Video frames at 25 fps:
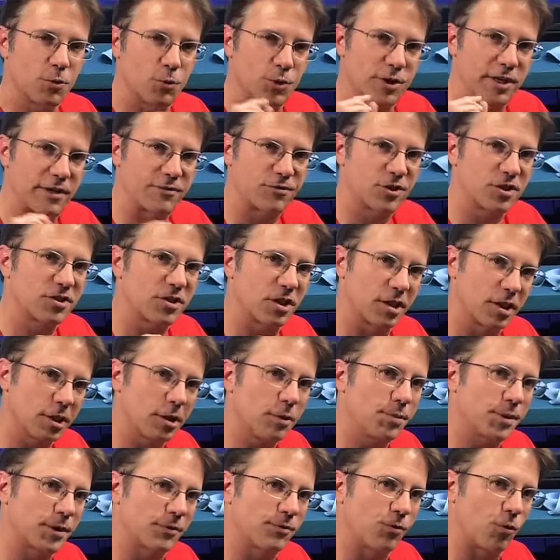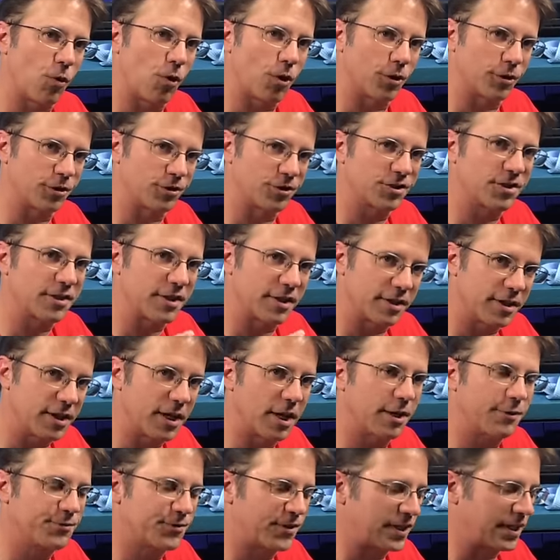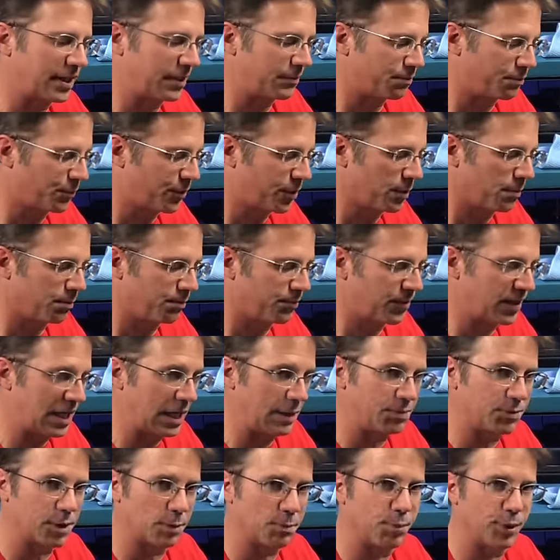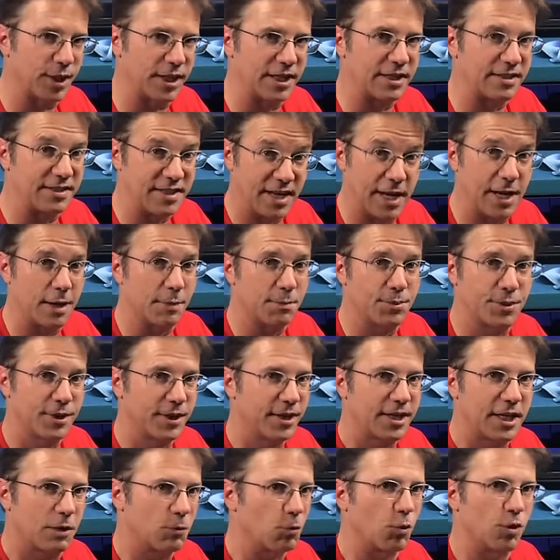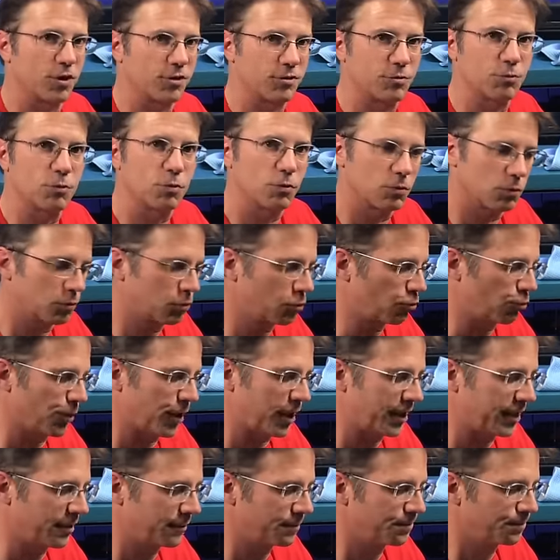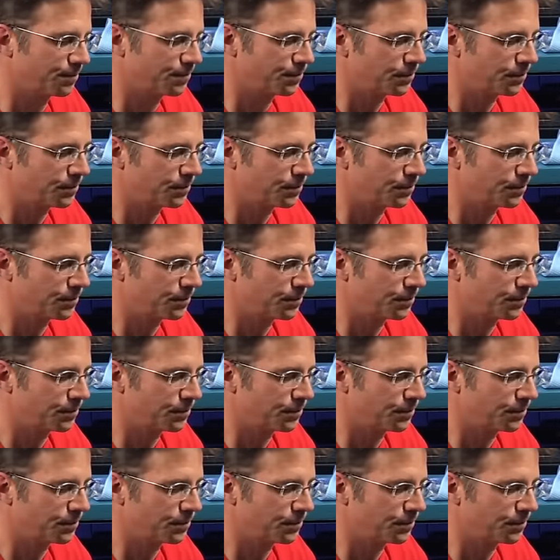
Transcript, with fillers: When you have just a little bit of water, just enough to keep the, keep the blade damp, it works great.